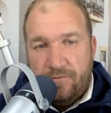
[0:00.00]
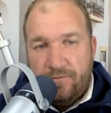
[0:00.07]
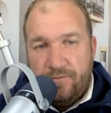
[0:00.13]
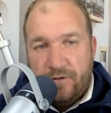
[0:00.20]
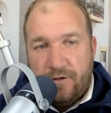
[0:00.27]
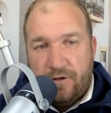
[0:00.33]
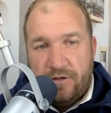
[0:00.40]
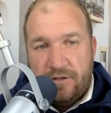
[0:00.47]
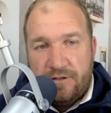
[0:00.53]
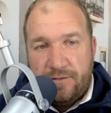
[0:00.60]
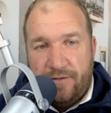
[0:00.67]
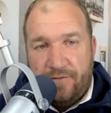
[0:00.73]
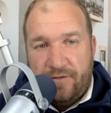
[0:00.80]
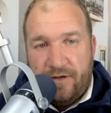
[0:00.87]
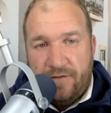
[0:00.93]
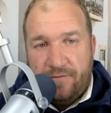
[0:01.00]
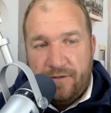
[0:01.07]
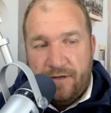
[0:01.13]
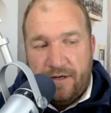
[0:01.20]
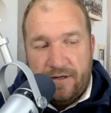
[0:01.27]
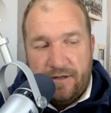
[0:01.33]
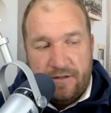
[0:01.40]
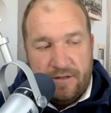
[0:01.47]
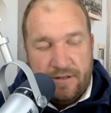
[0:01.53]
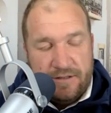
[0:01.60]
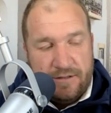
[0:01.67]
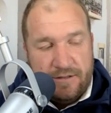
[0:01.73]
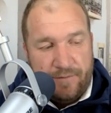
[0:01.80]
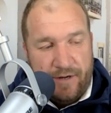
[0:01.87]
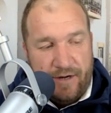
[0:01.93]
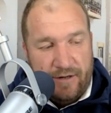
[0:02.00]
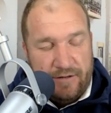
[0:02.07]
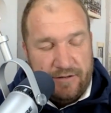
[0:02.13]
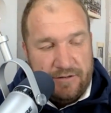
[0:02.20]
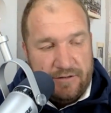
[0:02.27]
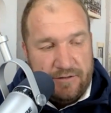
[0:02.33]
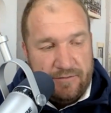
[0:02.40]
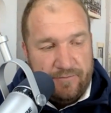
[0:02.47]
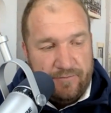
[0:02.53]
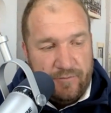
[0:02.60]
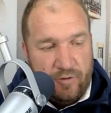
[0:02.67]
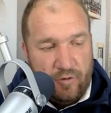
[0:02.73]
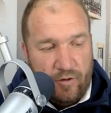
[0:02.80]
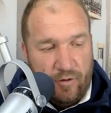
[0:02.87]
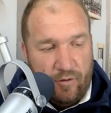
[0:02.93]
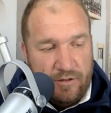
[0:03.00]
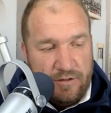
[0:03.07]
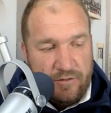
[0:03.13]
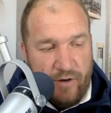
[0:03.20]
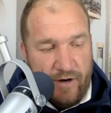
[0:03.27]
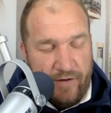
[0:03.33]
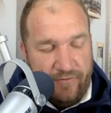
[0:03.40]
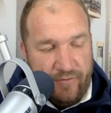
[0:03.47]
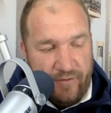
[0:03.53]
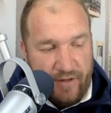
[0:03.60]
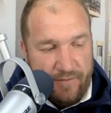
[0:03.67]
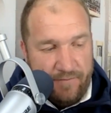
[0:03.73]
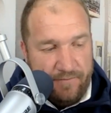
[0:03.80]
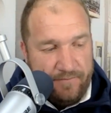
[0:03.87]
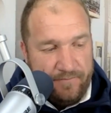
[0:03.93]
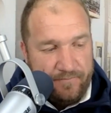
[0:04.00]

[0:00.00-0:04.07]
You know, it's about them, and it's about doing what's right for them.